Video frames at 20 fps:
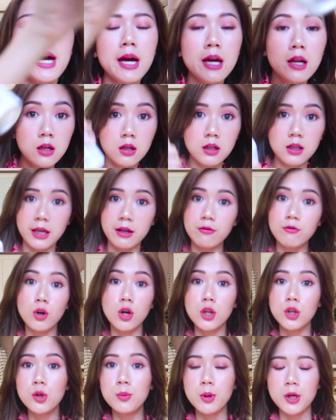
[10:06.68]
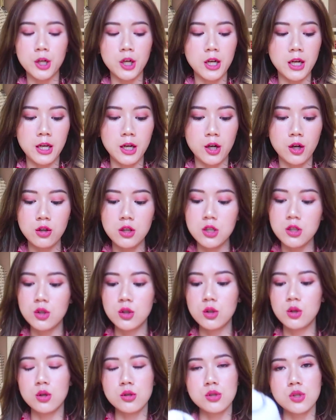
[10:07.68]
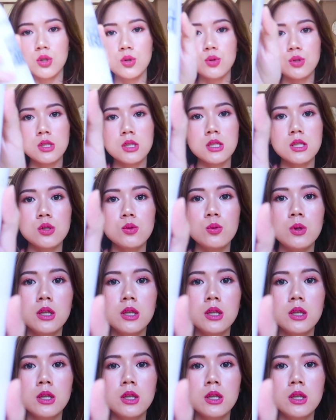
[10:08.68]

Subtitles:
add like volume on your hair, then you could also use this